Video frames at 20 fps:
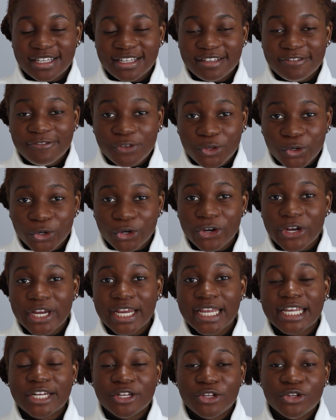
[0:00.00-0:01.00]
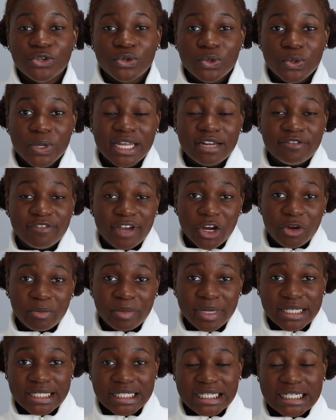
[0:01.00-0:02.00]
If you're in a new
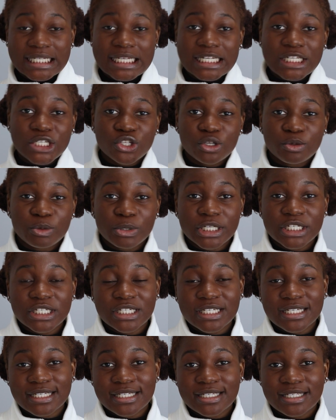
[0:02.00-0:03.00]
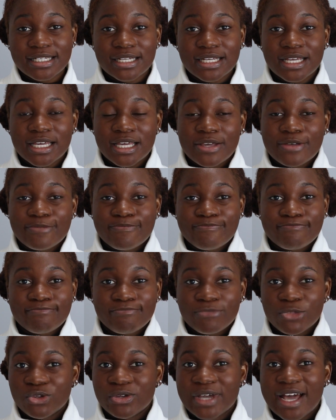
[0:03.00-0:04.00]
environment and then someone just,
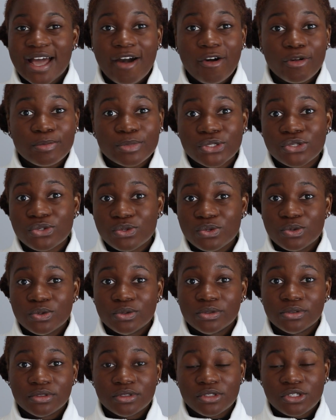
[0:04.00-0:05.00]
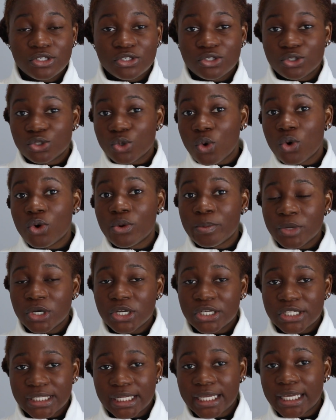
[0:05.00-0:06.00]
you know, helps you so
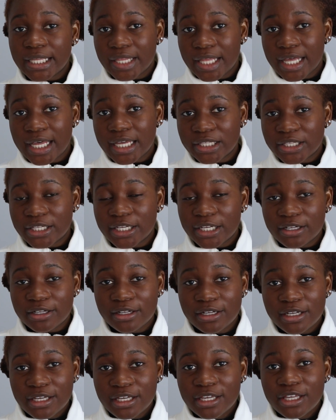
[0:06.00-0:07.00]
much like that, then